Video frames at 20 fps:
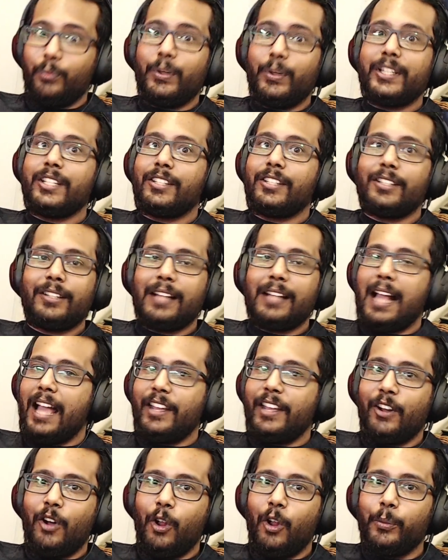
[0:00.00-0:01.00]
which
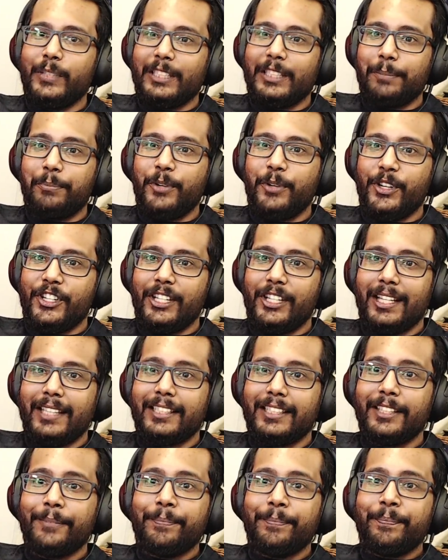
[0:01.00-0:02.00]
I always
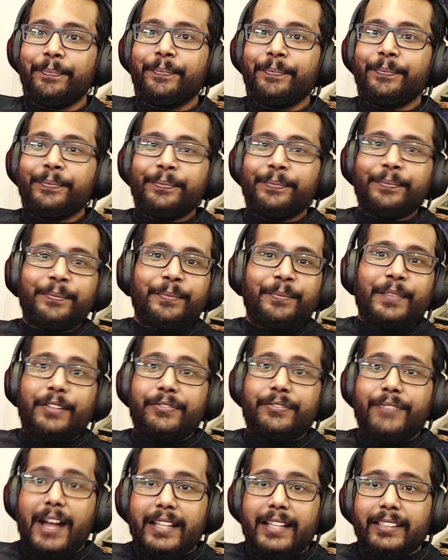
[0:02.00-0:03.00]
appreciate.
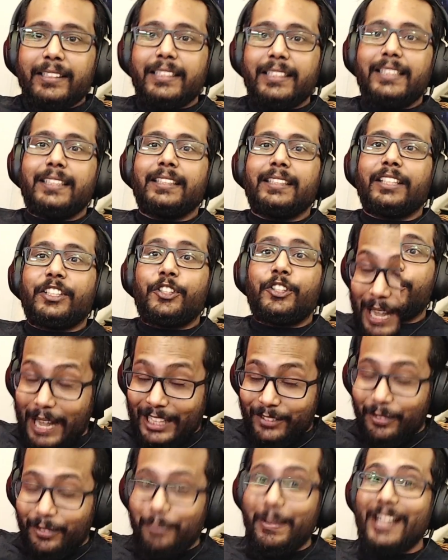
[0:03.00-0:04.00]
Finally, the
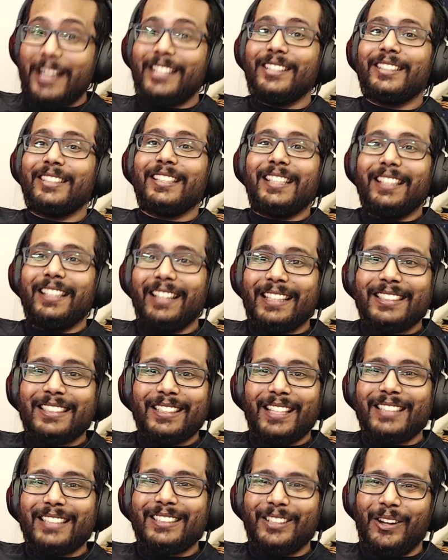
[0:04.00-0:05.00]
transformation scene.
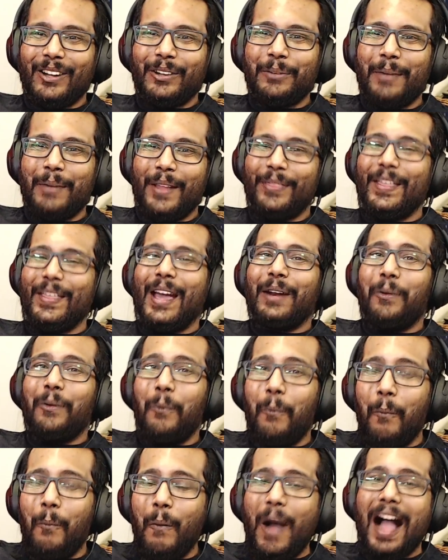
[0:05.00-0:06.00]
Let's let's talk about that.
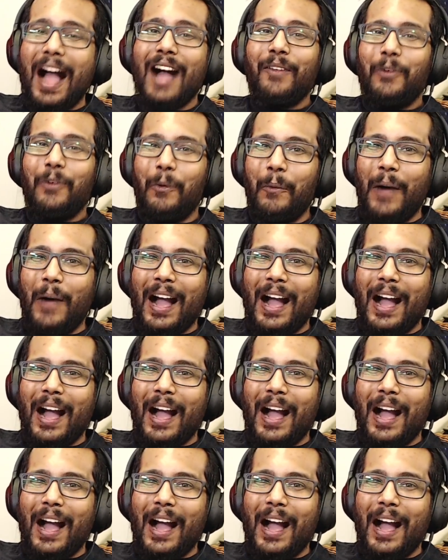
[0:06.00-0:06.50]
Wow,